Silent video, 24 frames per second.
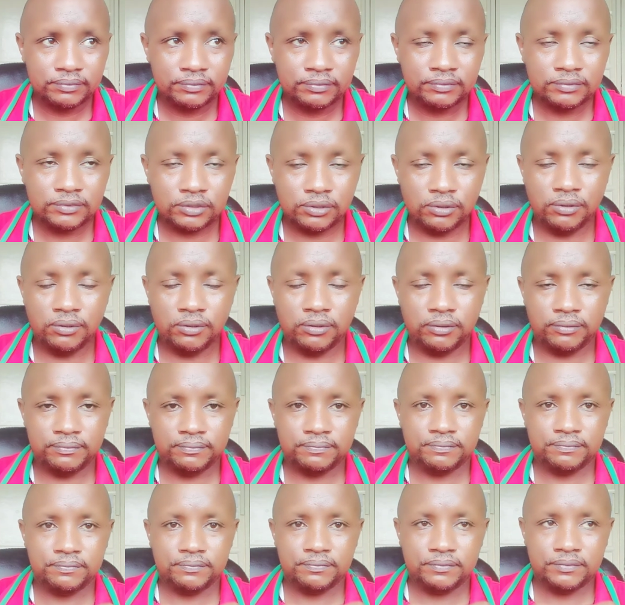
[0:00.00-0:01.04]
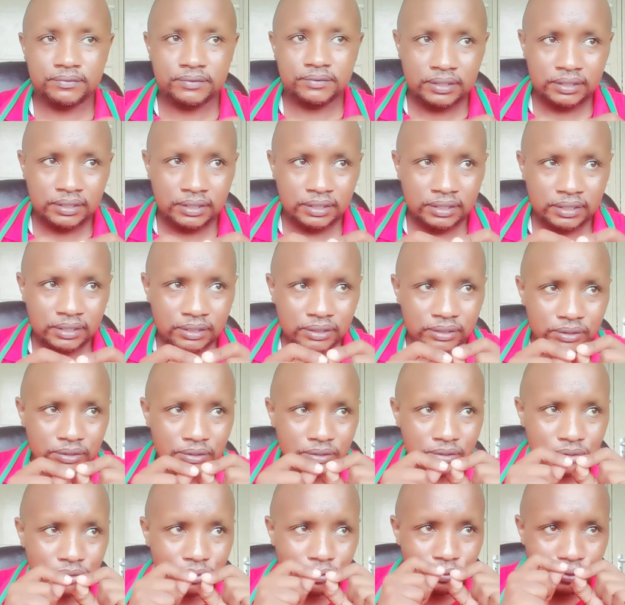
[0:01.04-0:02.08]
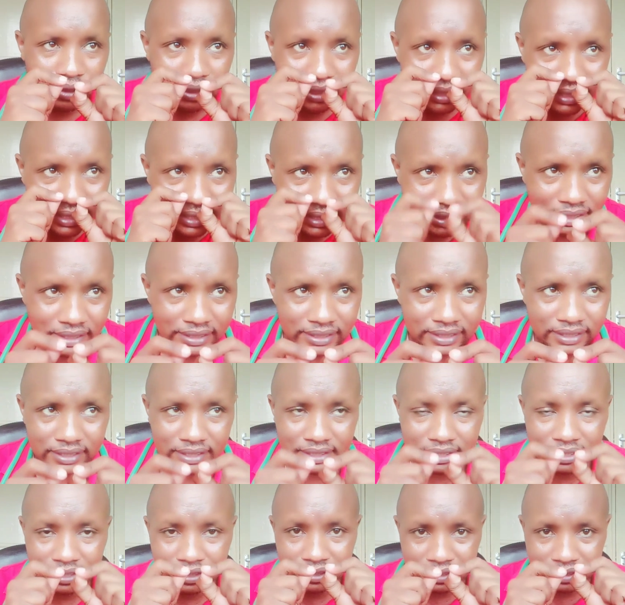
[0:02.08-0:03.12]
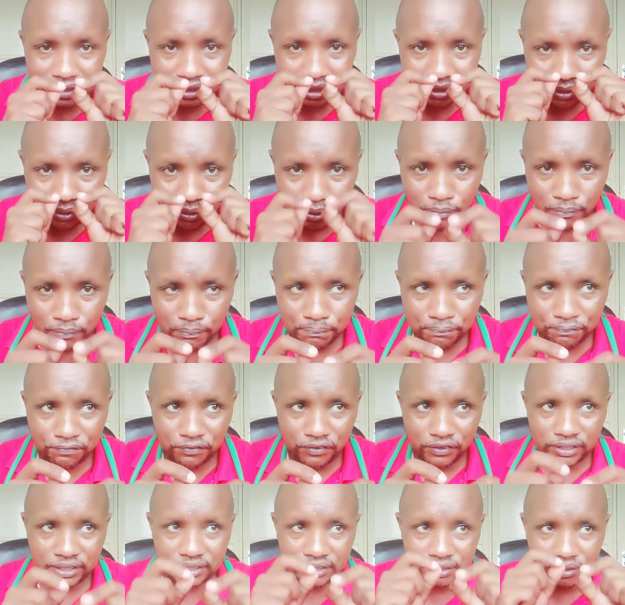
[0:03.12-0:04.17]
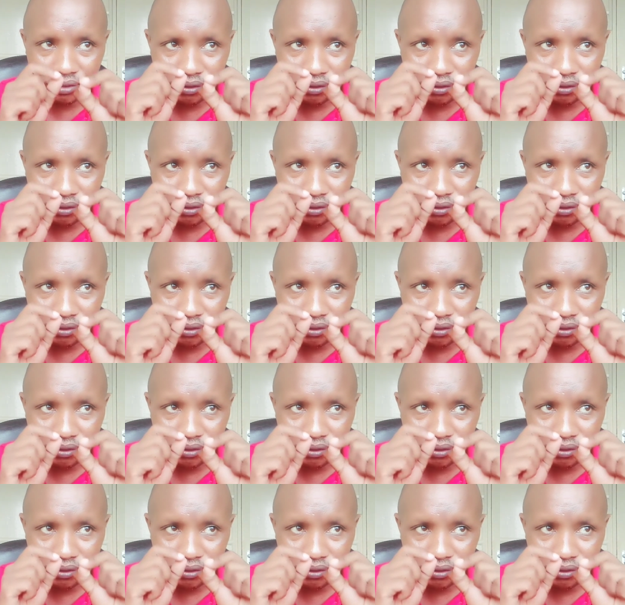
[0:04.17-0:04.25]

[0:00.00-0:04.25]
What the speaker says: So, to ease the discomfort